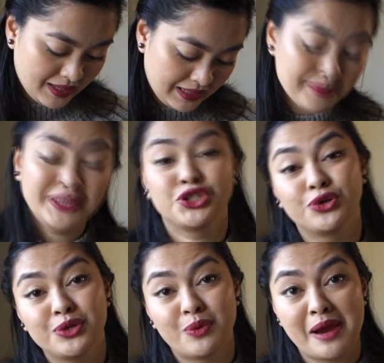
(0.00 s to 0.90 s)
Let me show
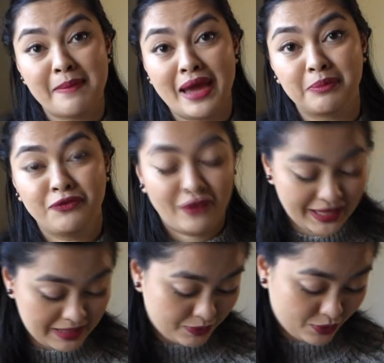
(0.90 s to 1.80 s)
you where I'm at before I
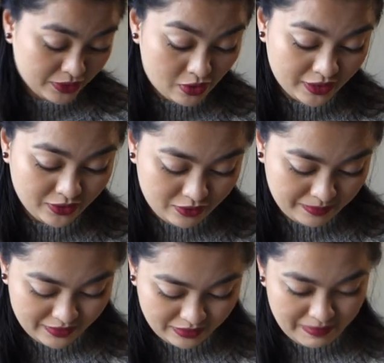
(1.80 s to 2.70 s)
keep going on and on
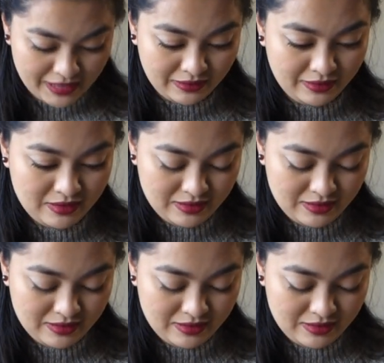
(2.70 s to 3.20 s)
about the pattern.